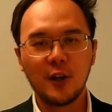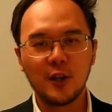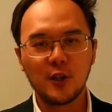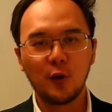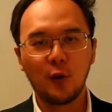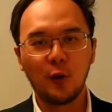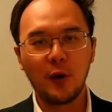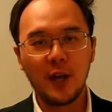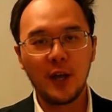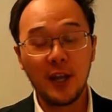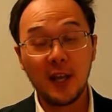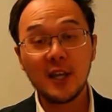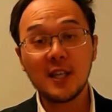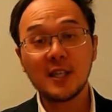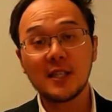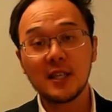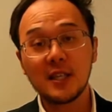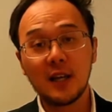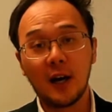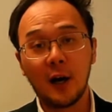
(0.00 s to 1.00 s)
So it
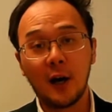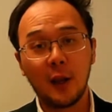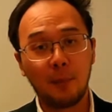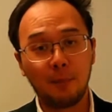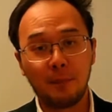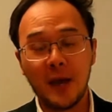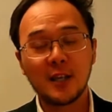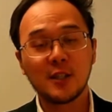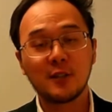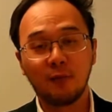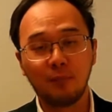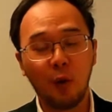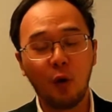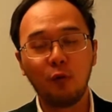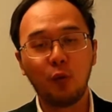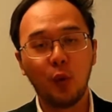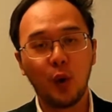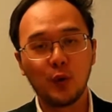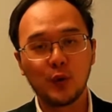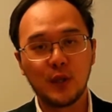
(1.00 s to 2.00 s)
is the best of
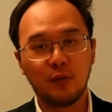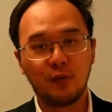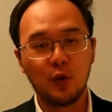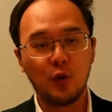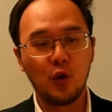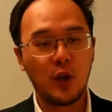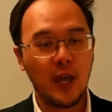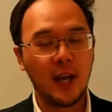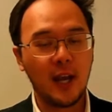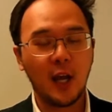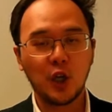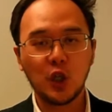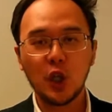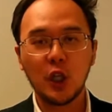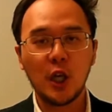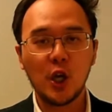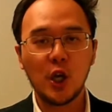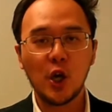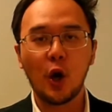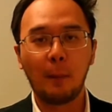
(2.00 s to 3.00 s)
both worlds if you can
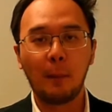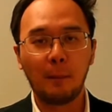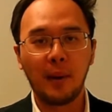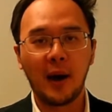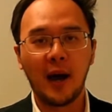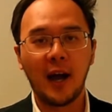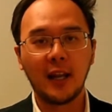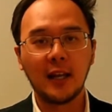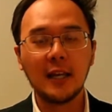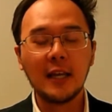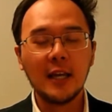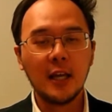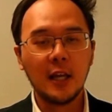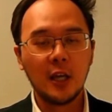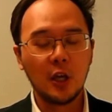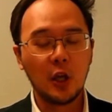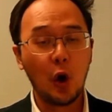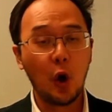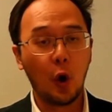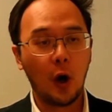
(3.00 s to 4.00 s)
actually combine,
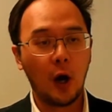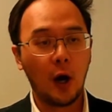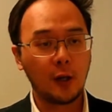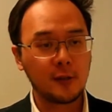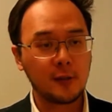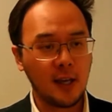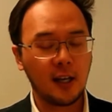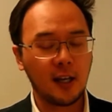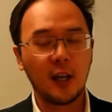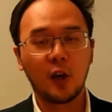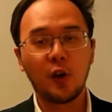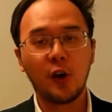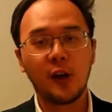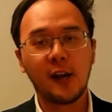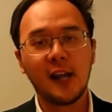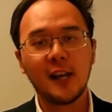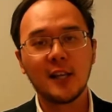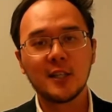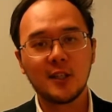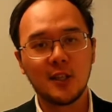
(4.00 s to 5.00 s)
you know, technical
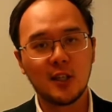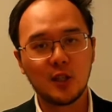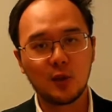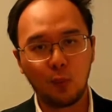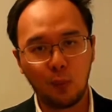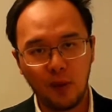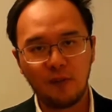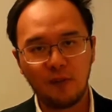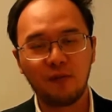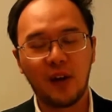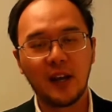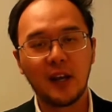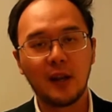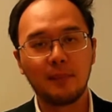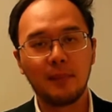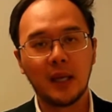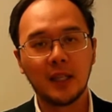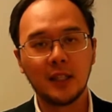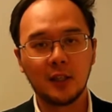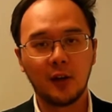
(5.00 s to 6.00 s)
analysis with
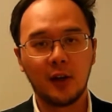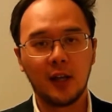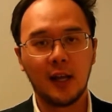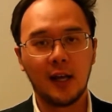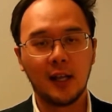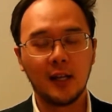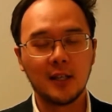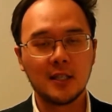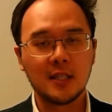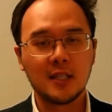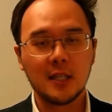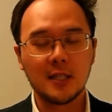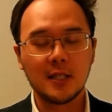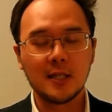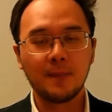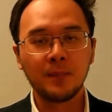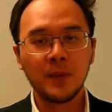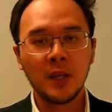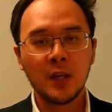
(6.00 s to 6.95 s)
fundamental analysis.